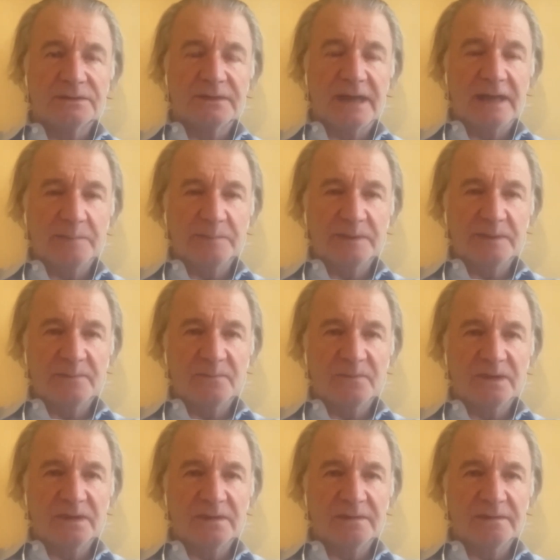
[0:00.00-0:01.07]
to help them
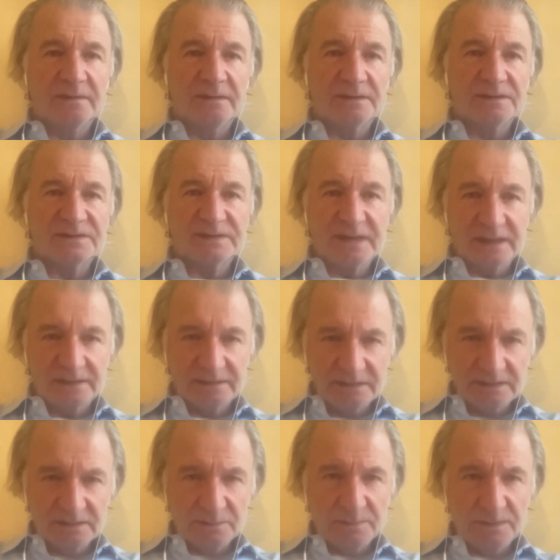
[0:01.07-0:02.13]
with a
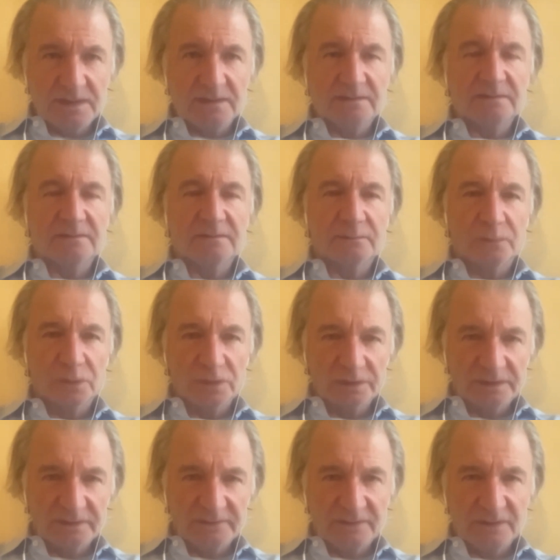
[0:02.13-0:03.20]
study about
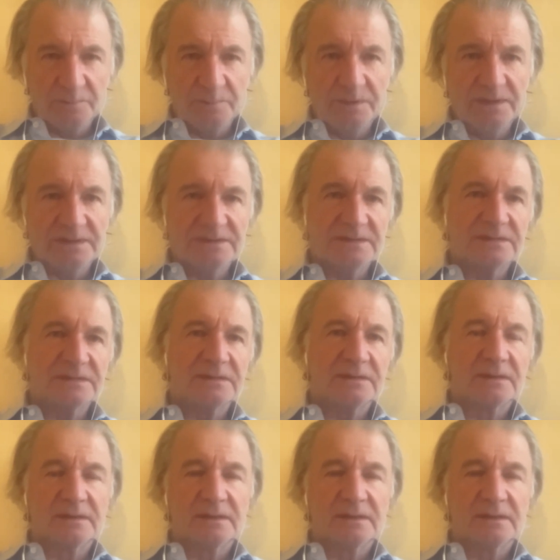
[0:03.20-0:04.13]
world developments.